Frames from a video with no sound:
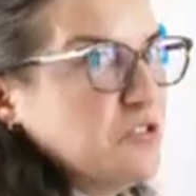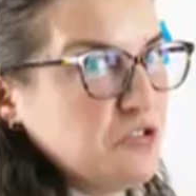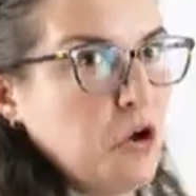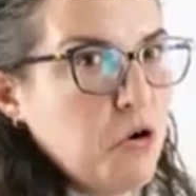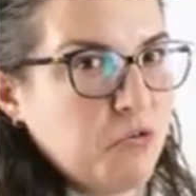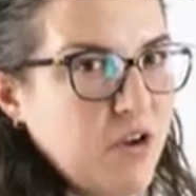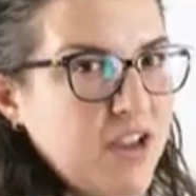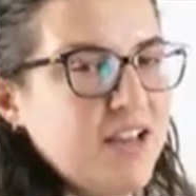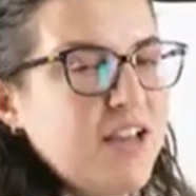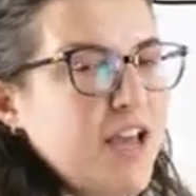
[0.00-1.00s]
stone,
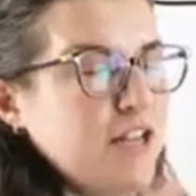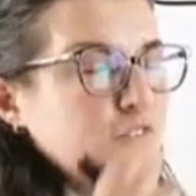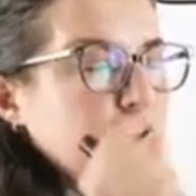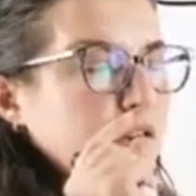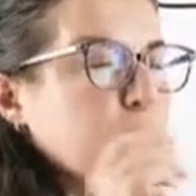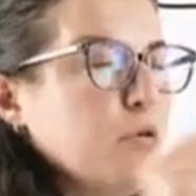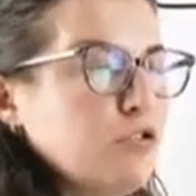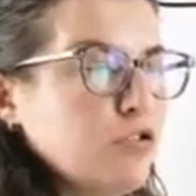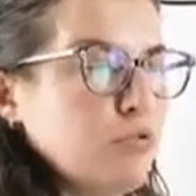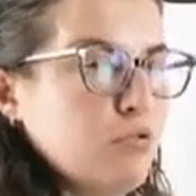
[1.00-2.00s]
right? And it's trying to
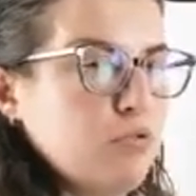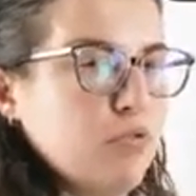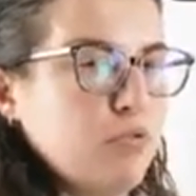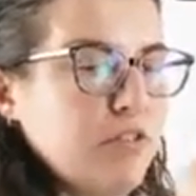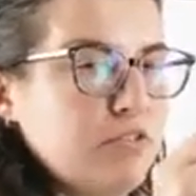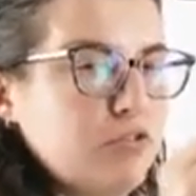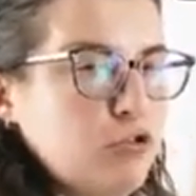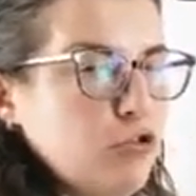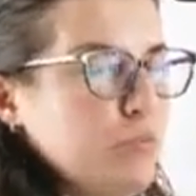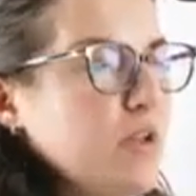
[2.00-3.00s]
push through this
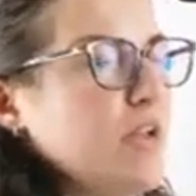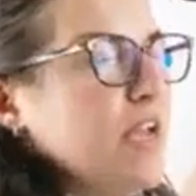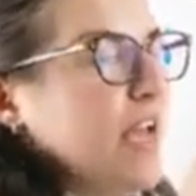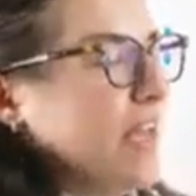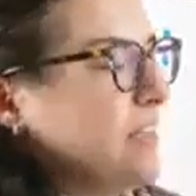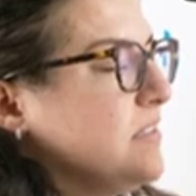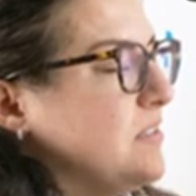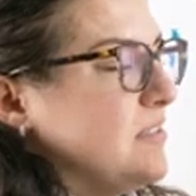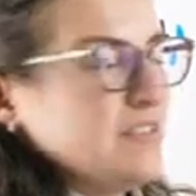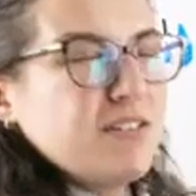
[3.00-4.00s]
tube. And it's
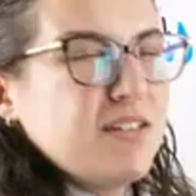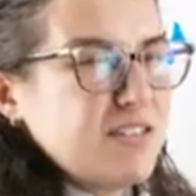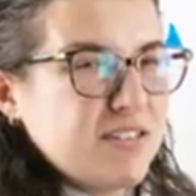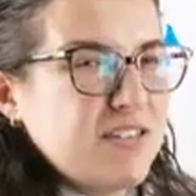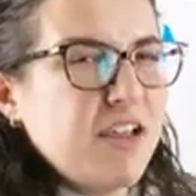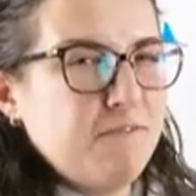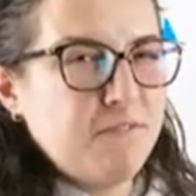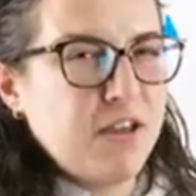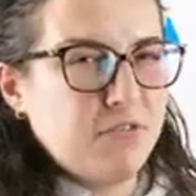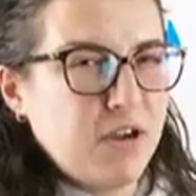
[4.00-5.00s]
a tight
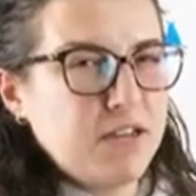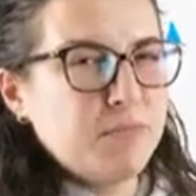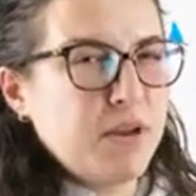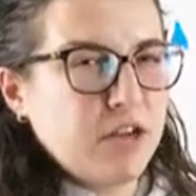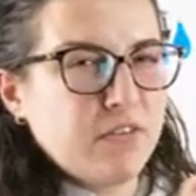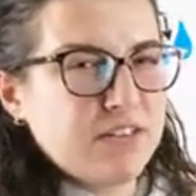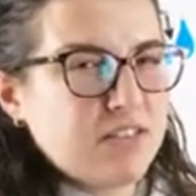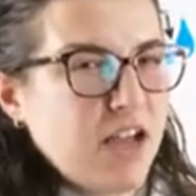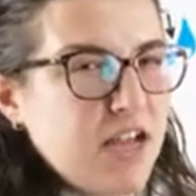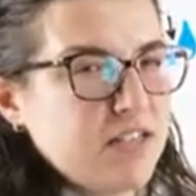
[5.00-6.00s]
fit, right? Depending on the
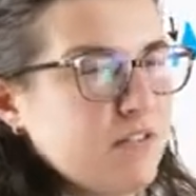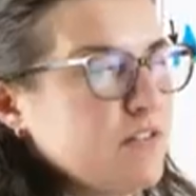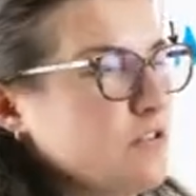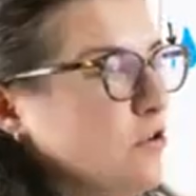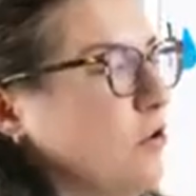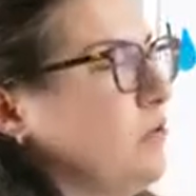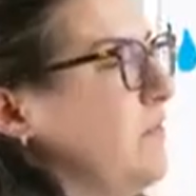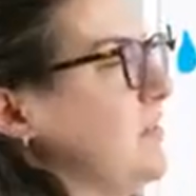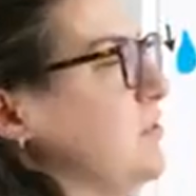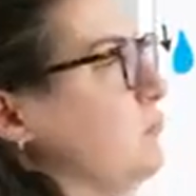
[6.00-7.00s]
size of the stone,
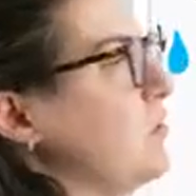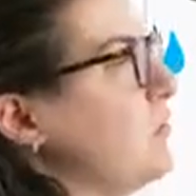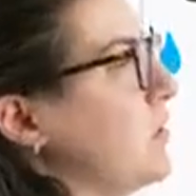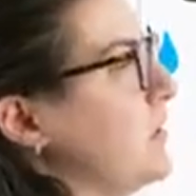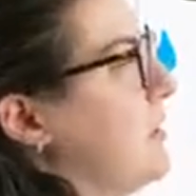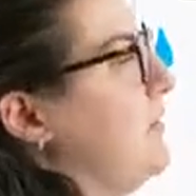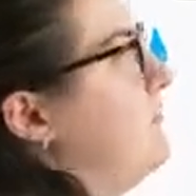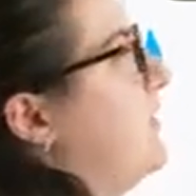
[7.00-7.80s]
if it's a really, really tight